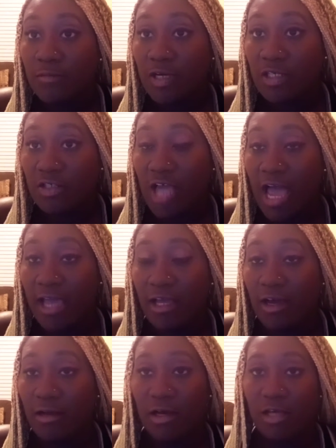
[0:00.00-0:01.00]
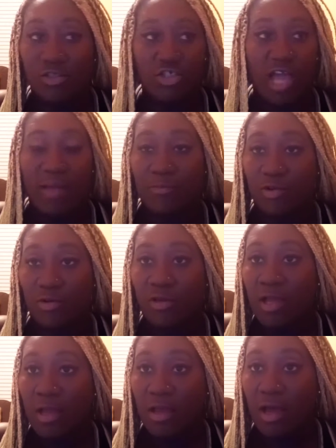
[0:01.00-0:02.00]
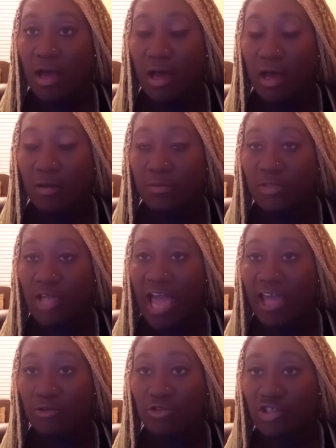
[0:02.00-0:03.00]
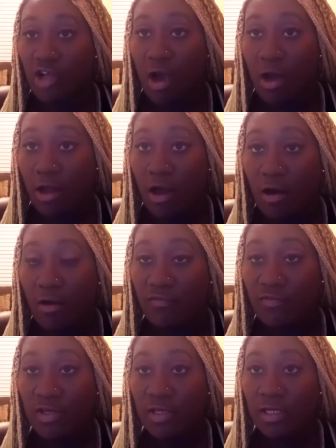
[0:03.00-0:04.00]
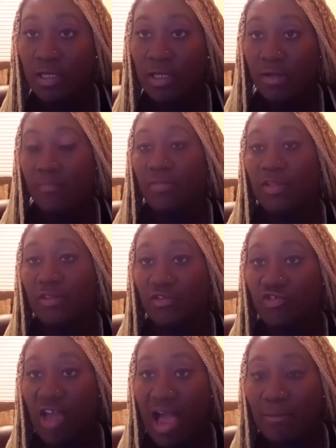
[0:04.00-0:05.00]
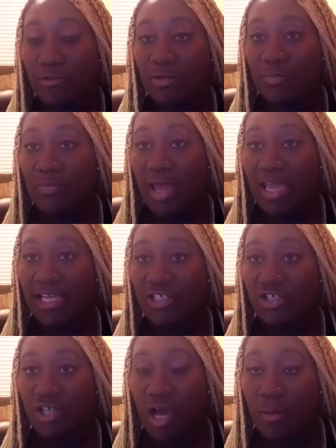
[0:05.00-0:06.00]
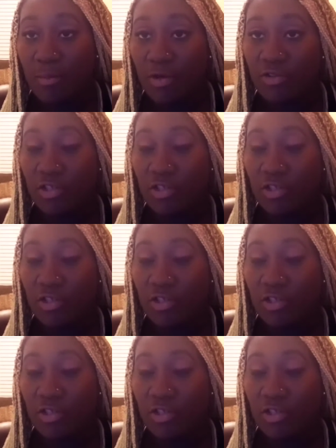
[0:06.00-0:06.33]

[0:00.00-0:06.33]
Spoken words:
a chapter title start off, then the chapter page number,